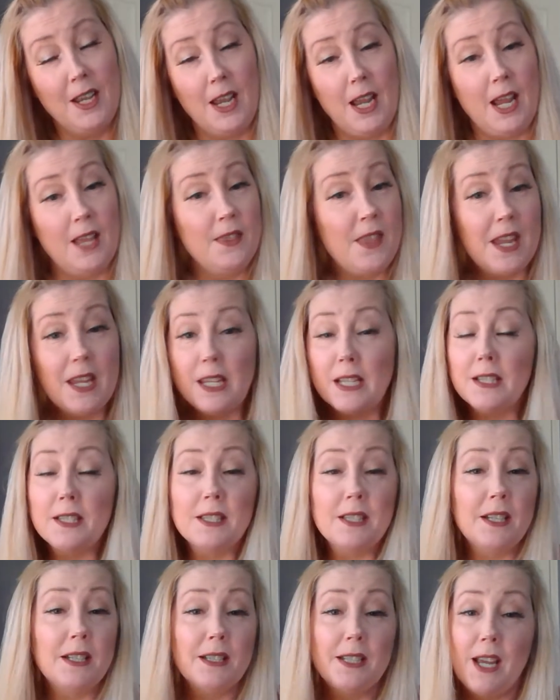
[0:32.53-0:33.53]
And they can
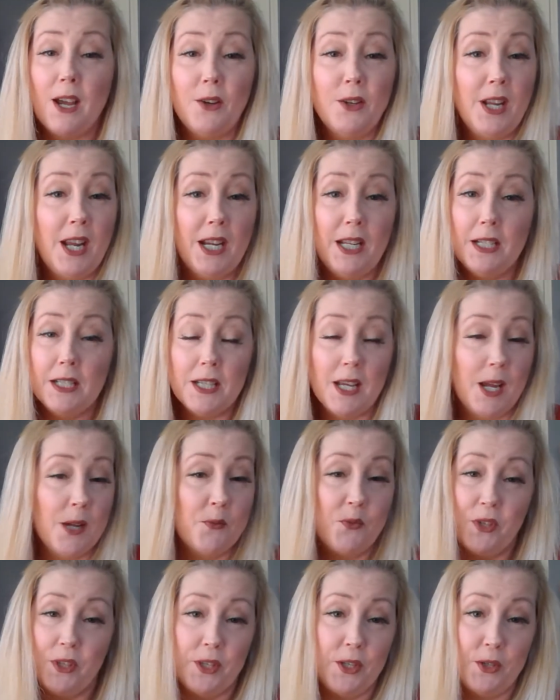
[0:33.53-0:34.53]
sit down
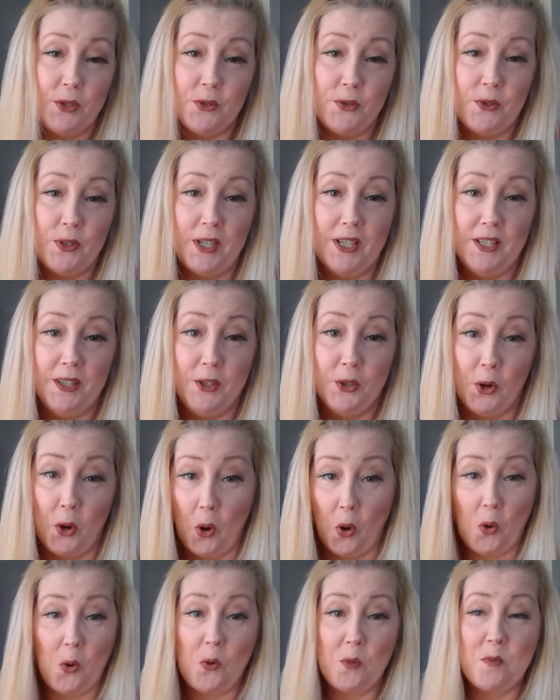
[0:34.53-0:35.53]
anytime with you in your
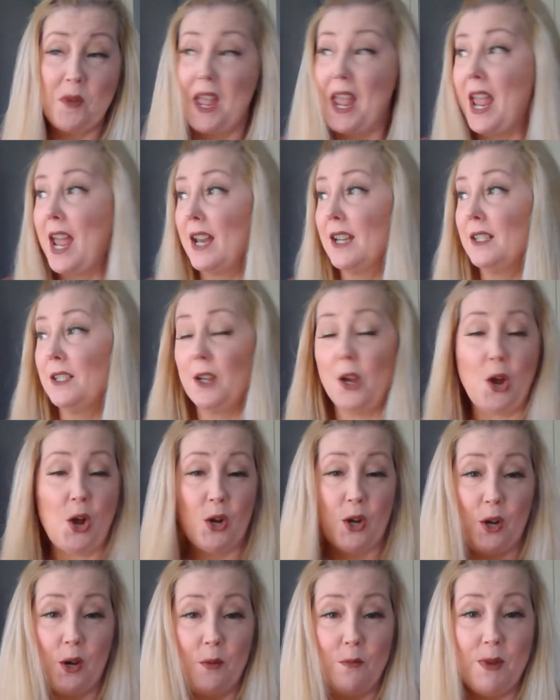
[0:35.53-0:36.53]
home and
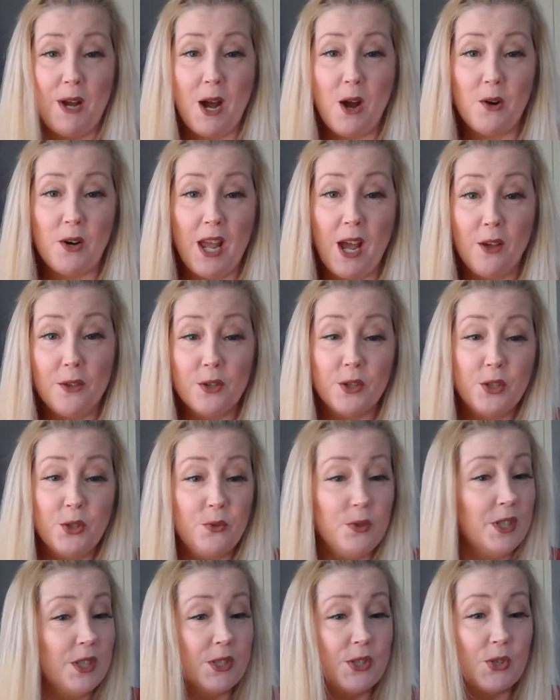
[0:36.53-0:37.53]
talk about how they're
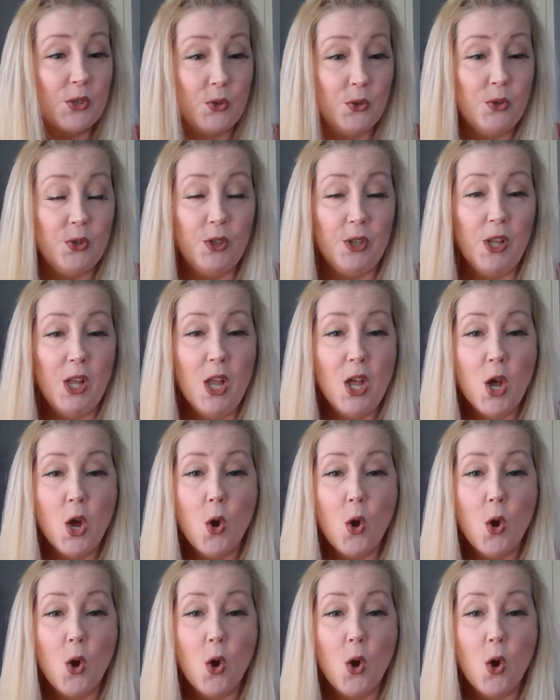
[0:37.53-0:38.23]
doing in school.